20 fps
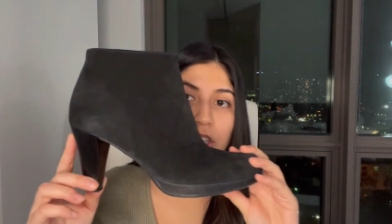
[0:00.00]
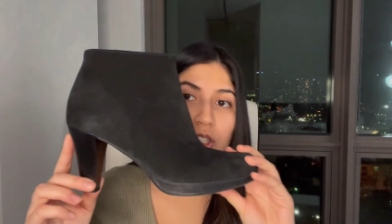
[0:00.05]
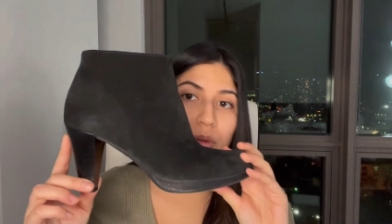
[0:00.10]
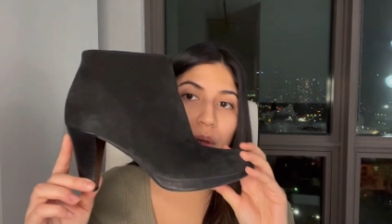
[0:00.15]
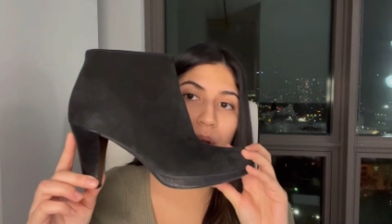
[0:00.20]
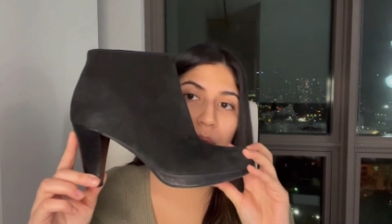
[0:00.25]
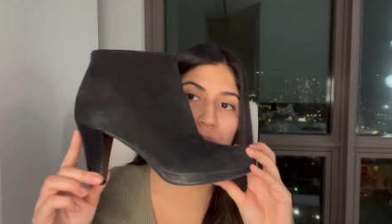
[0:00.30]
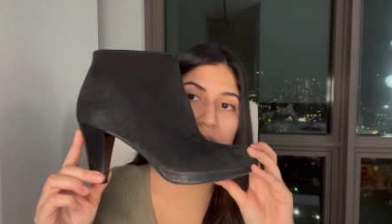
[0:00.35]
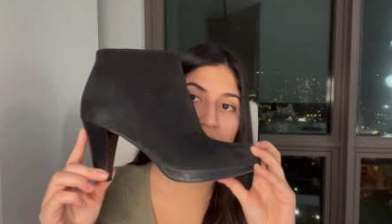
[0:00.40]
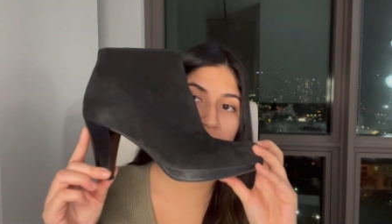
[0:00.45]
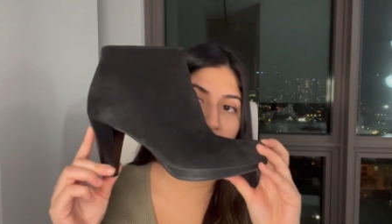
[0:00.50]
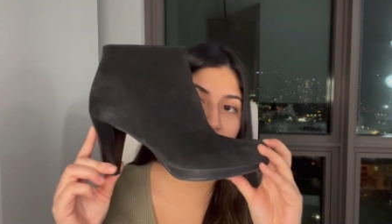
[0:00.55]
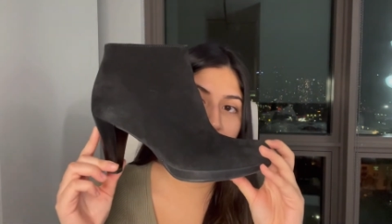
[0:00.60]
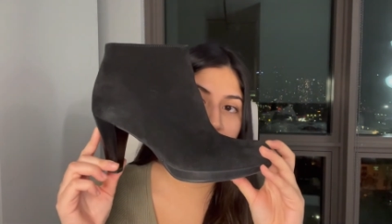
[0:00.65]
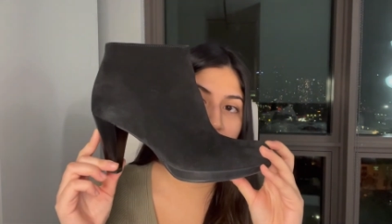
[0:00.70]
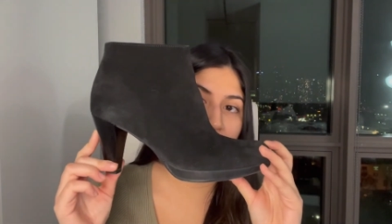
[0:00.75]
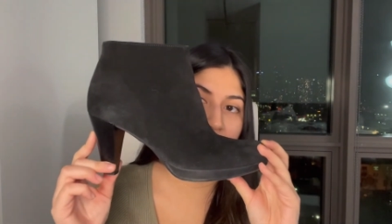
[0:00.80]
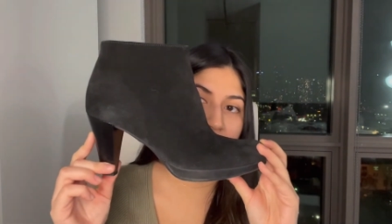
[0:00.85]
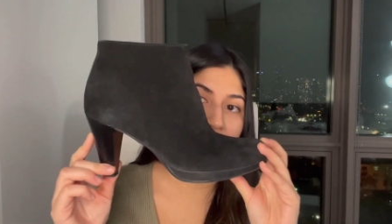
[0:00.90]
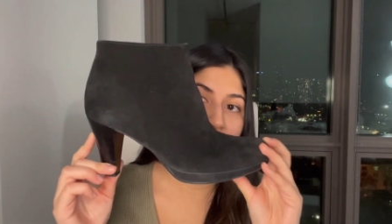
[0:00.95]
So I would
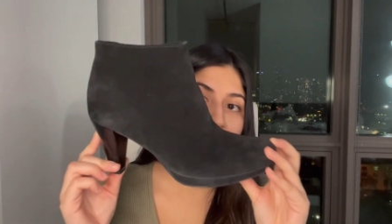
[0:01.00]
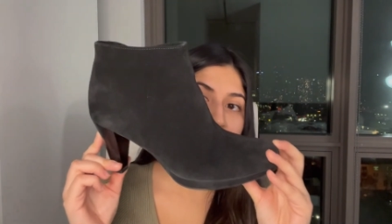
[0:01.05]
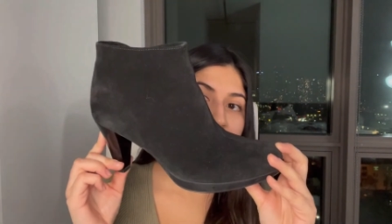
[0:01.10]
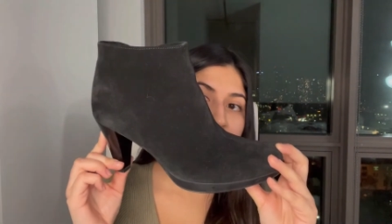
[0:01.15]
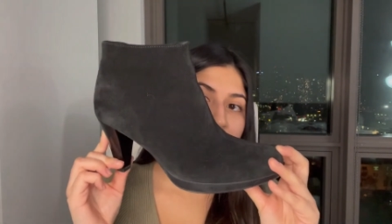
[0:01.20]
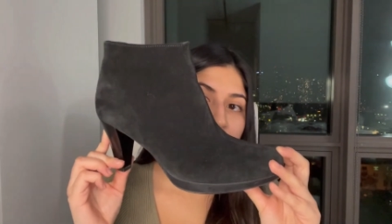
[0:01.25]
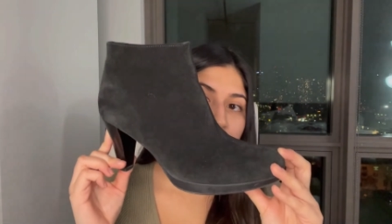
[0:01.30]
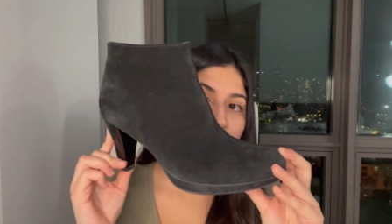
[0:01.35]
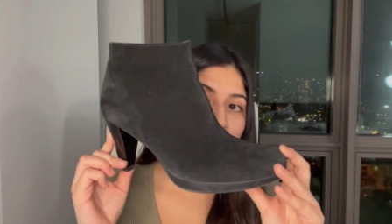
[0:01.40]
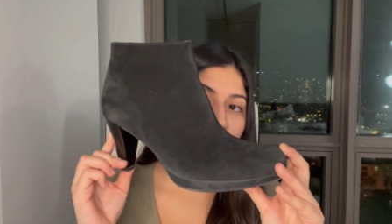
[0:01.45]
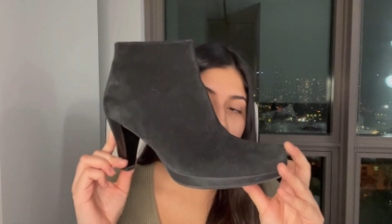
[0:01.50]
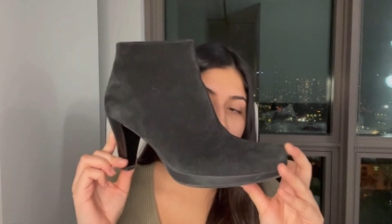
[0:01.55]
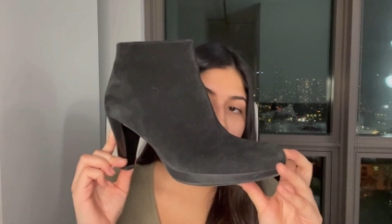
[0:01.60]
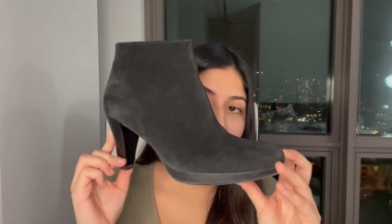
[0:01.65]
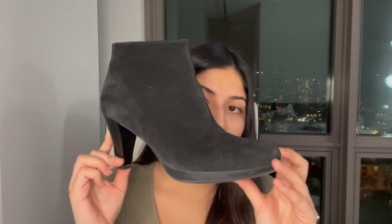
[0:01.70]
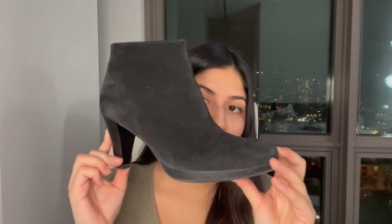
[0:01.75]
definitely check them